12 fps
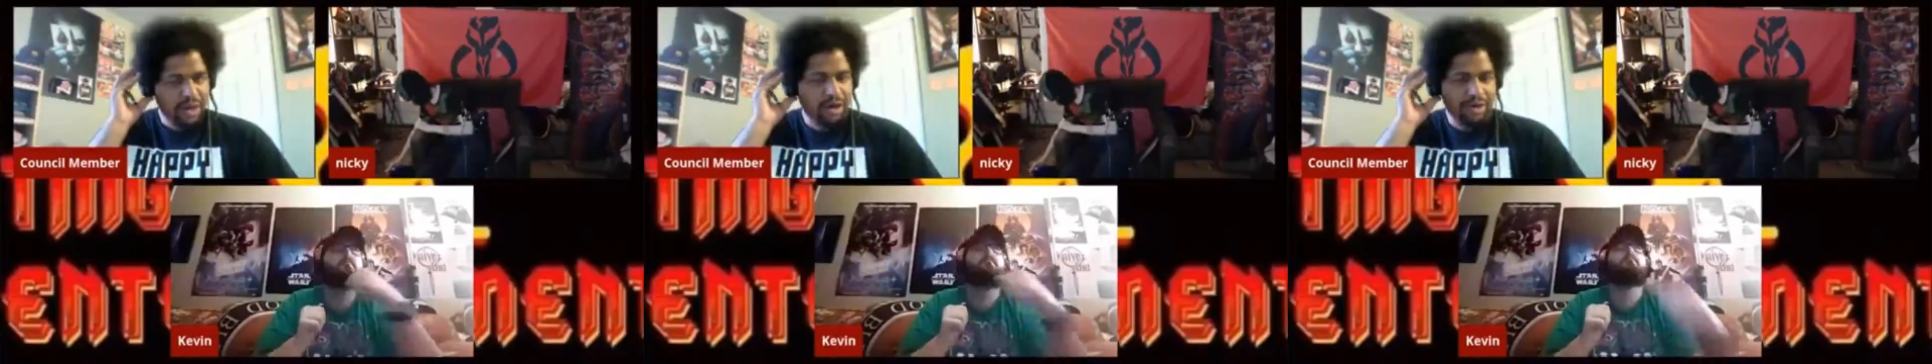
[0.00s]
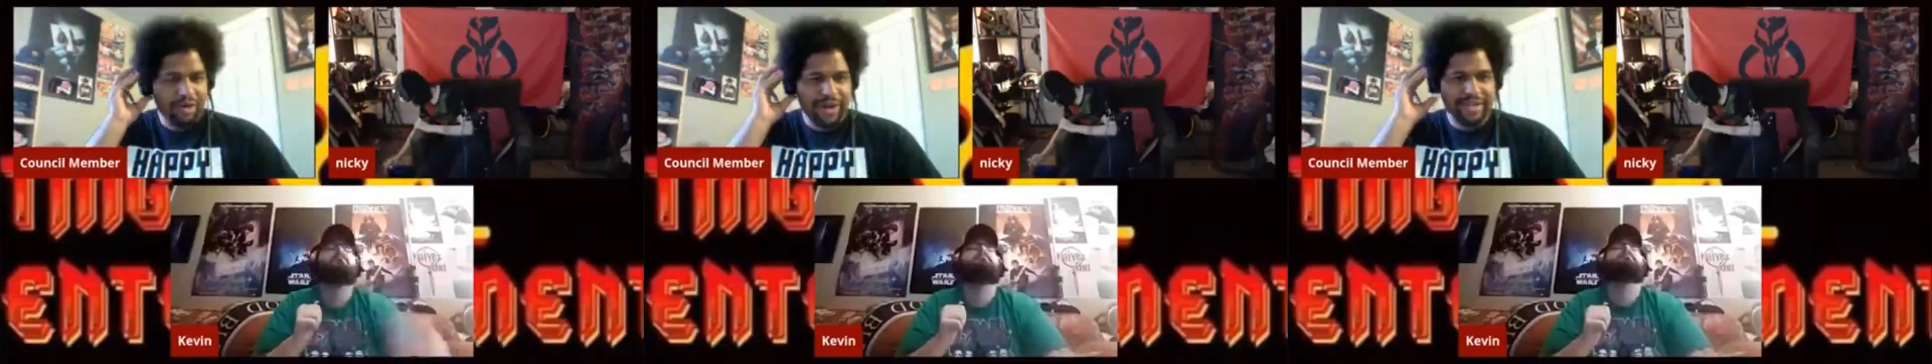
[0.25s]

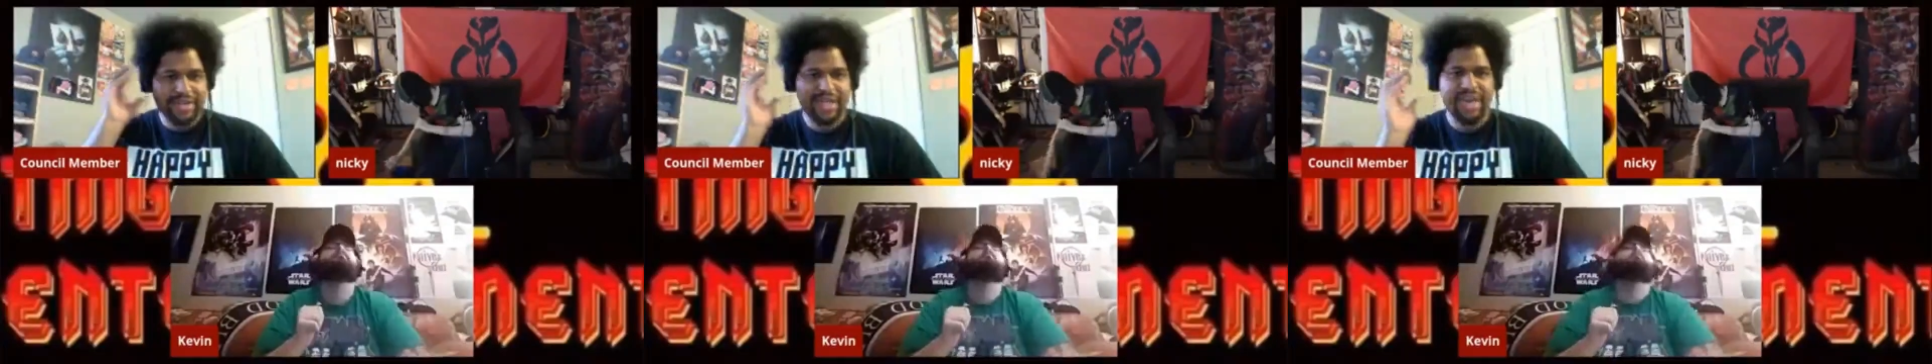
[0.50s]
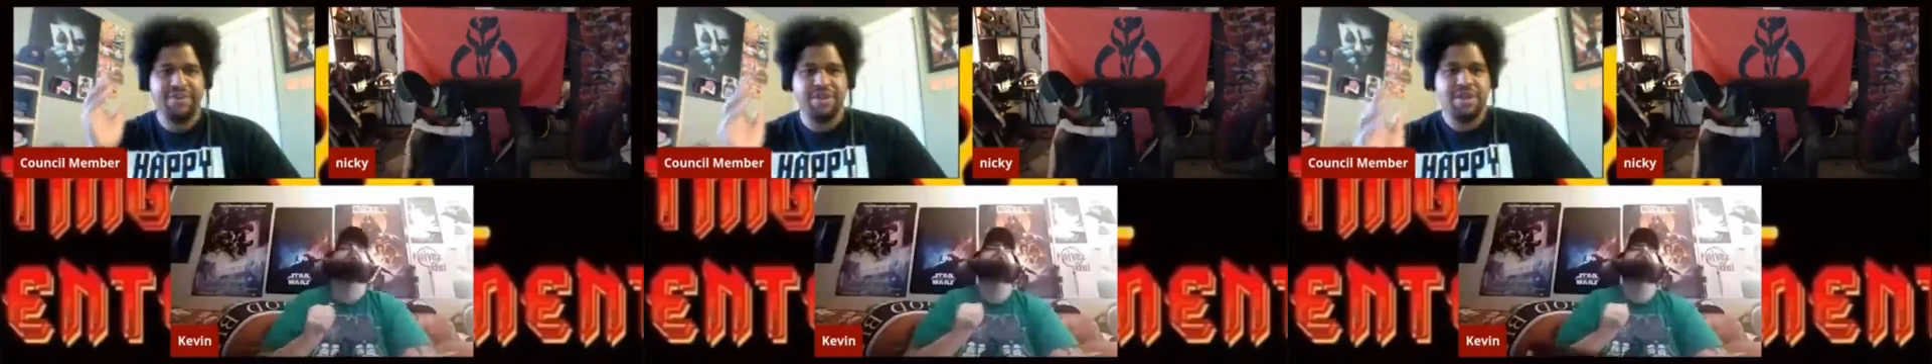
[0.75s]
All right,
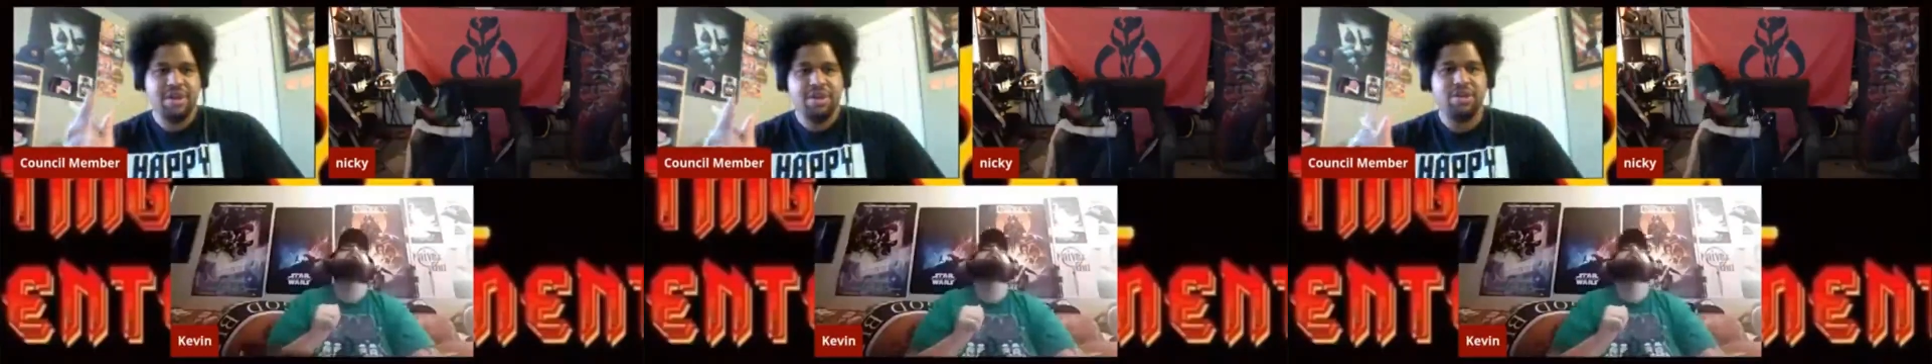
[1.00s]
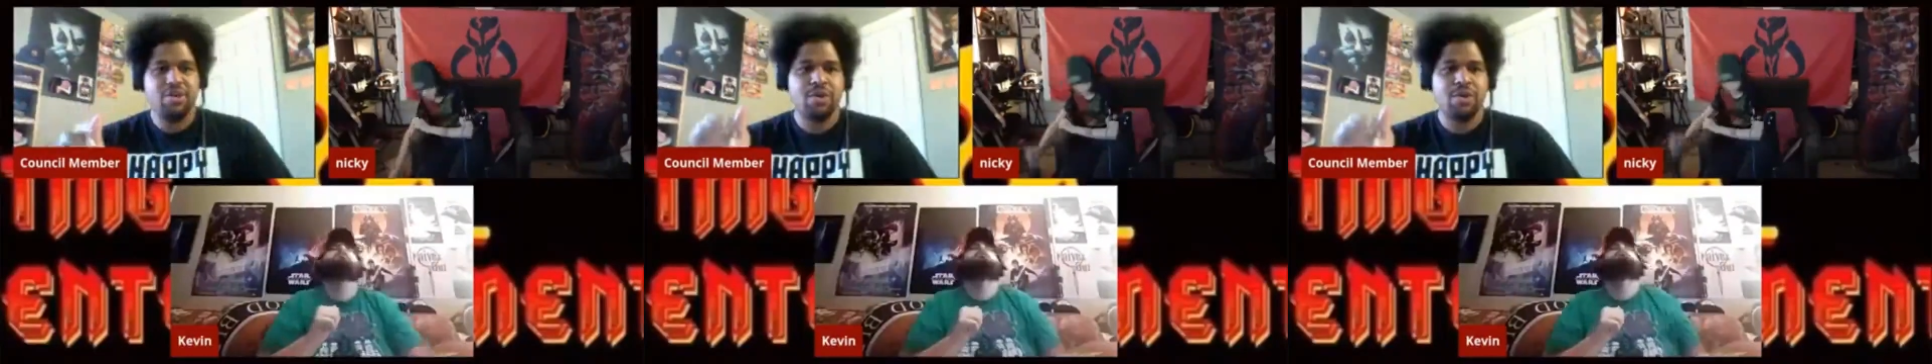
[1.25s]
Kevin,
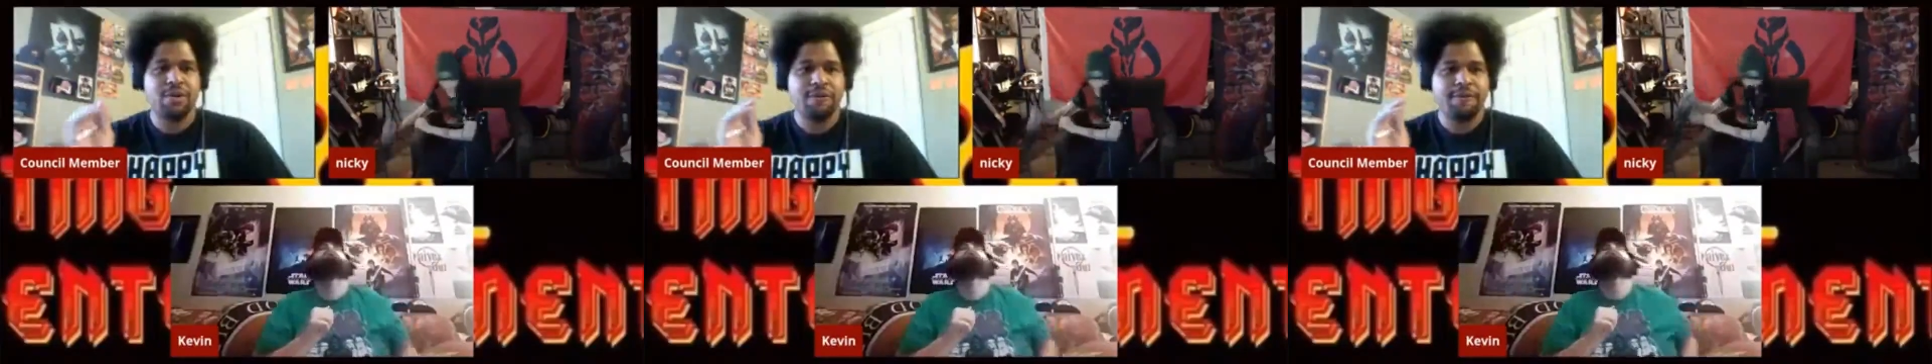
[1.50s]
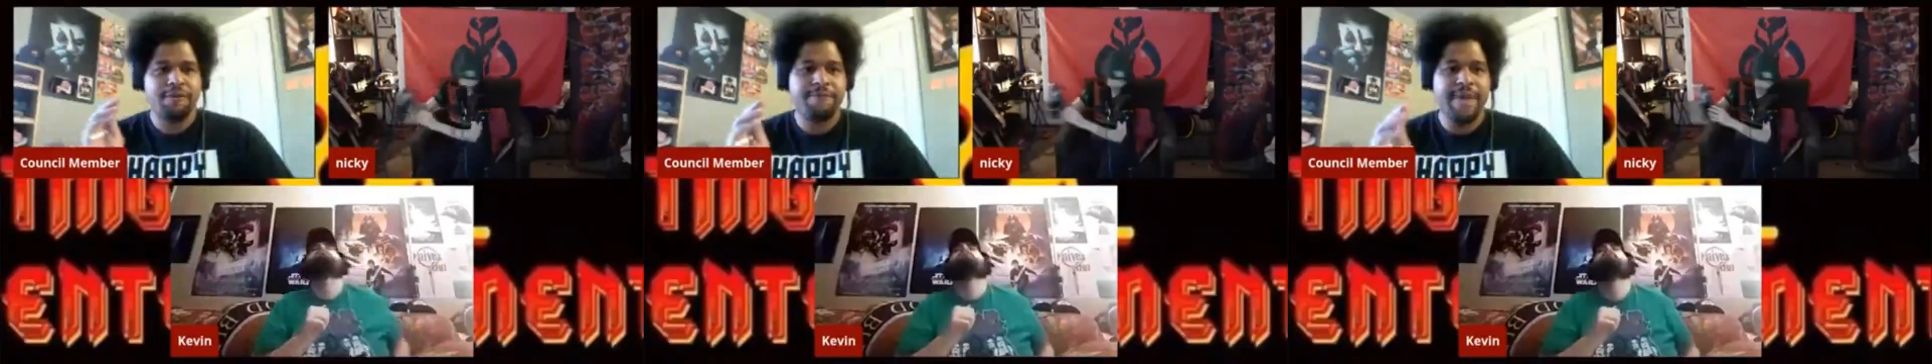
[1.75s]
your
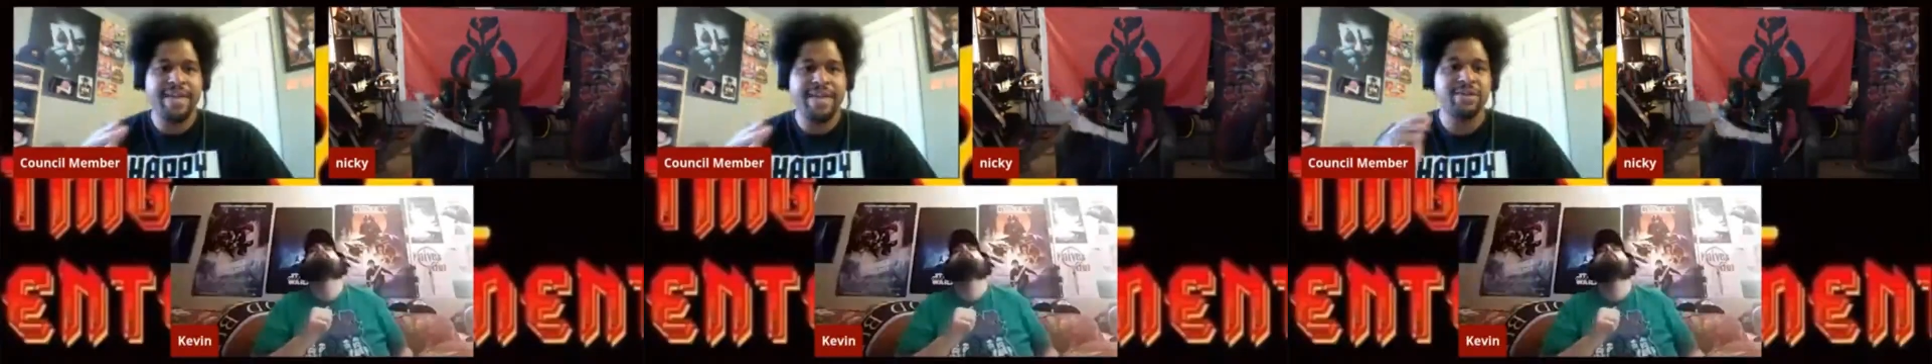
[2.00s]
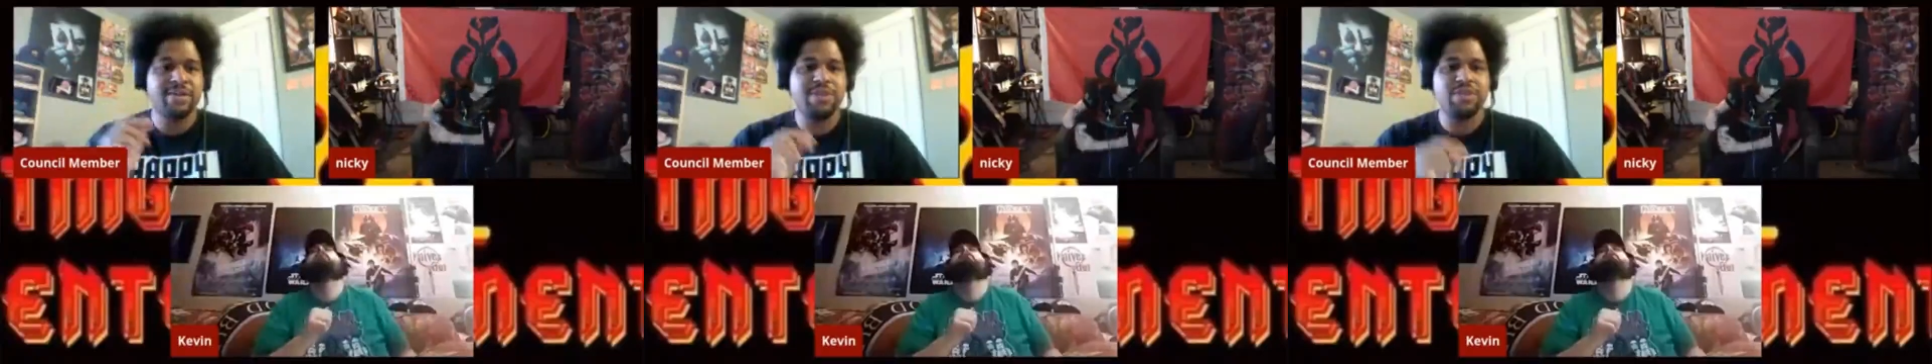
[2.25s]

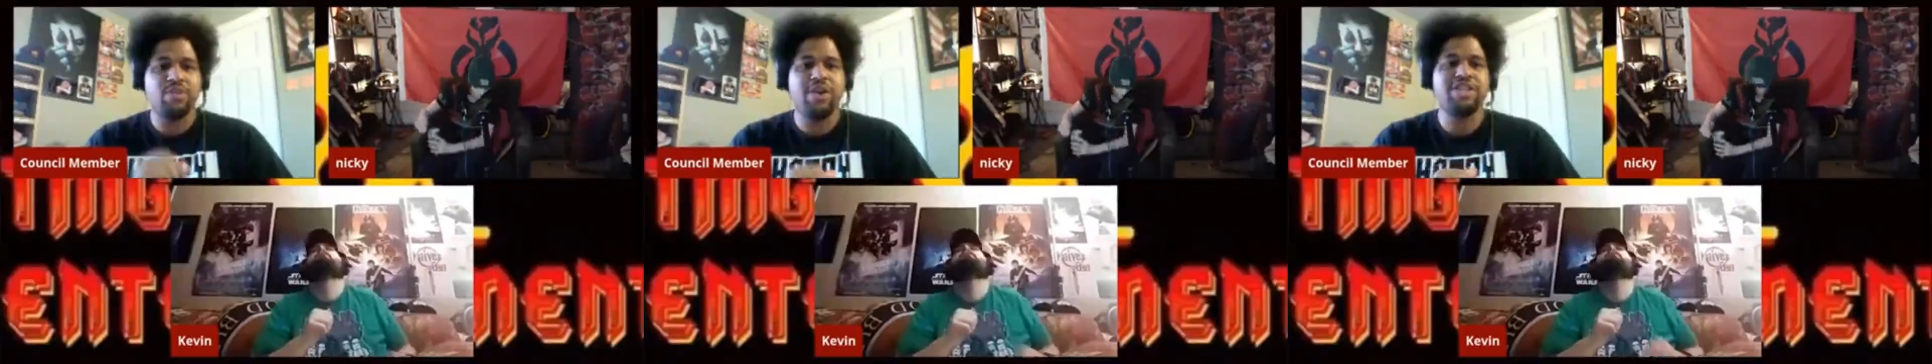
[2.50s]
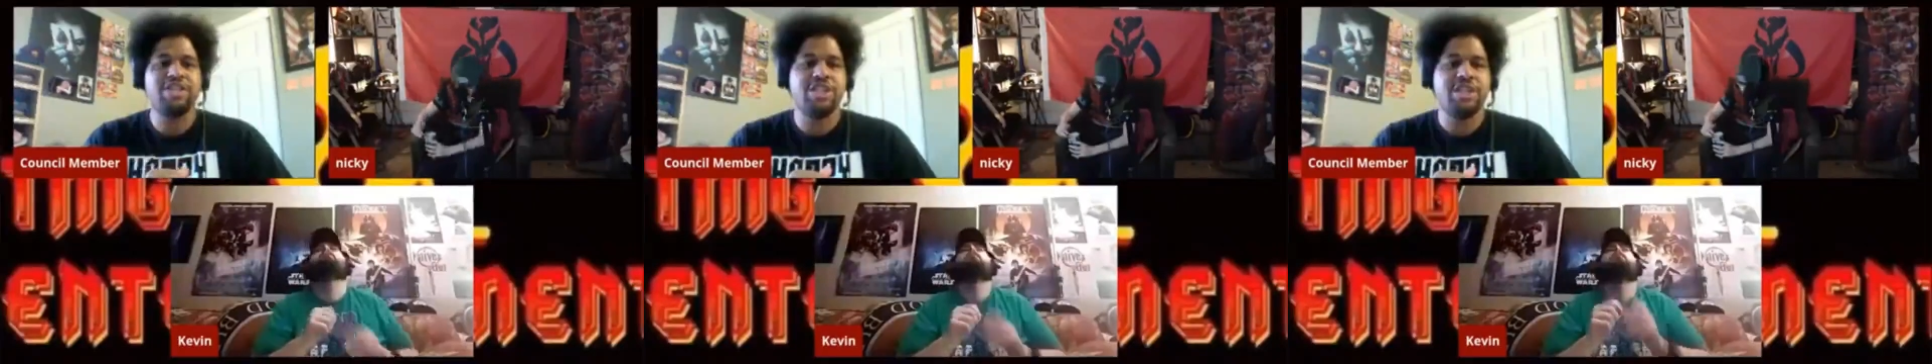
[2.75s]
penultimate
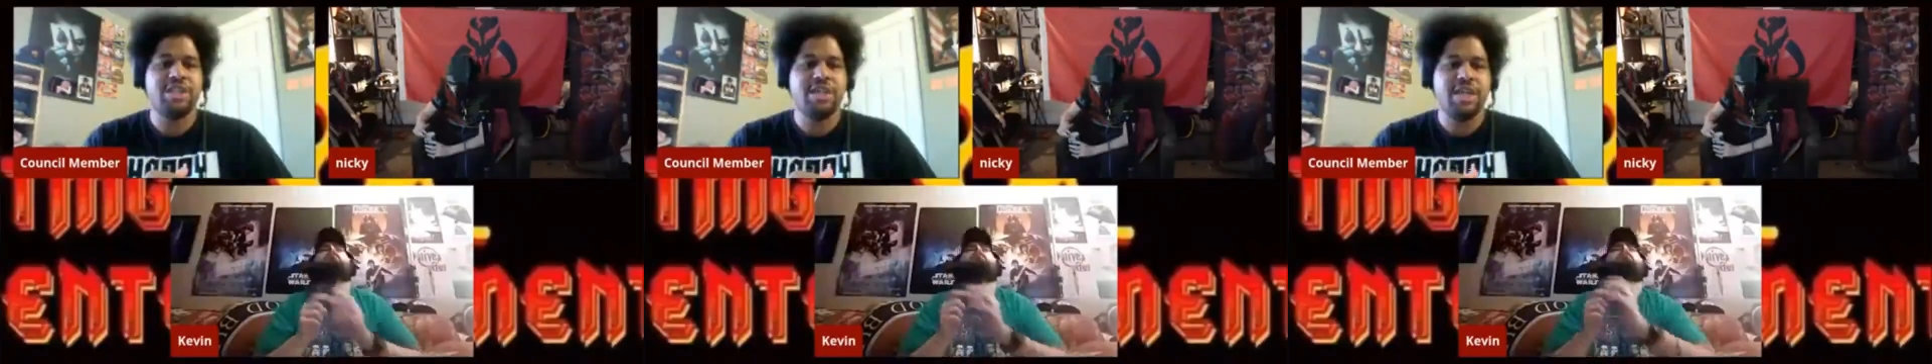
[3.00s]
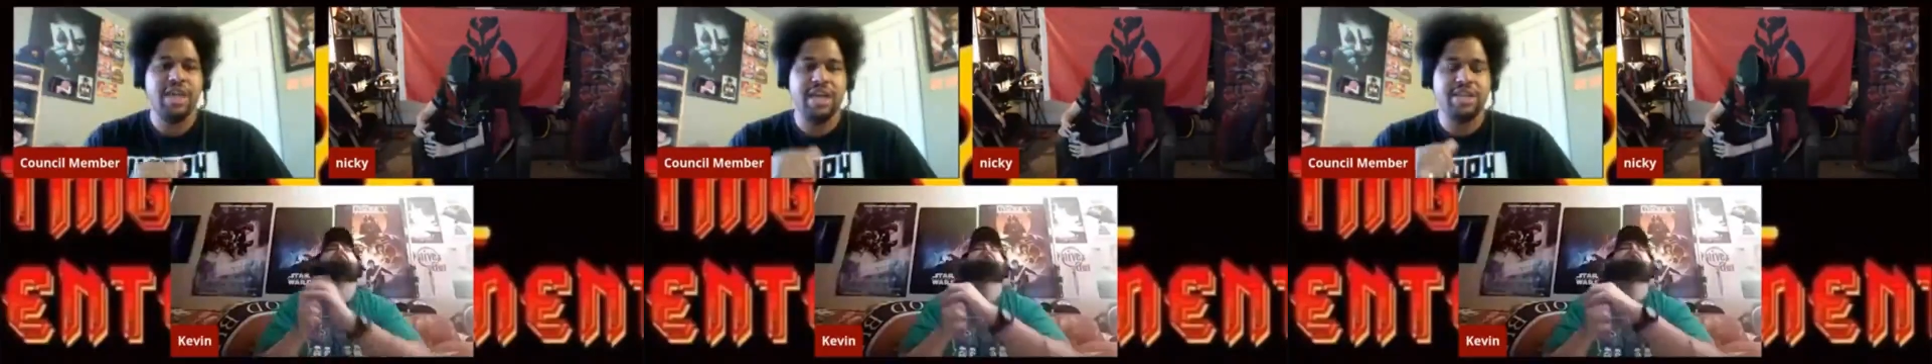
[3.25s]
question
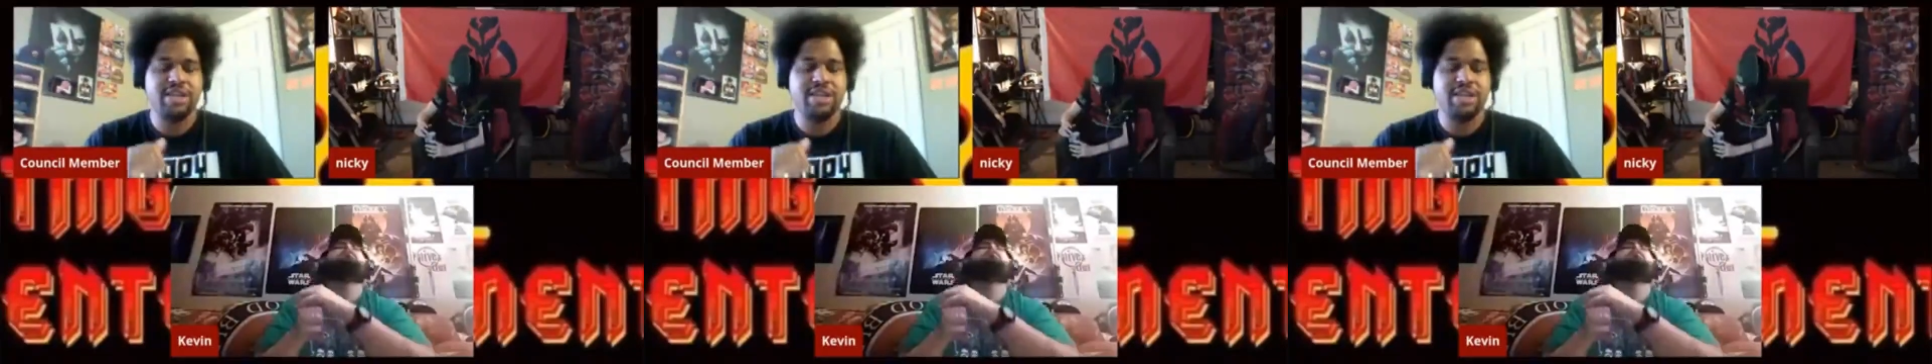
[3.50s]
in the